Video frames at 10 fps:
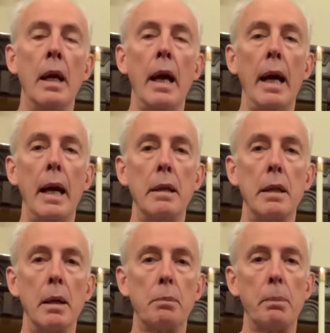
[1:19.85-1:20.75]
and
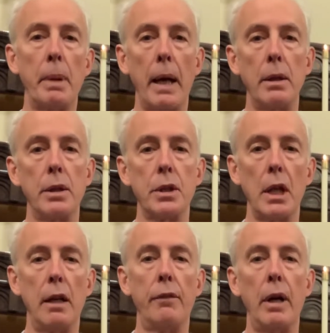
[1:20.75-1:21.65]
prepare
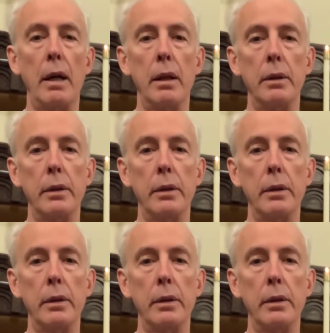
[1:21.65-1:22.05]
yourself a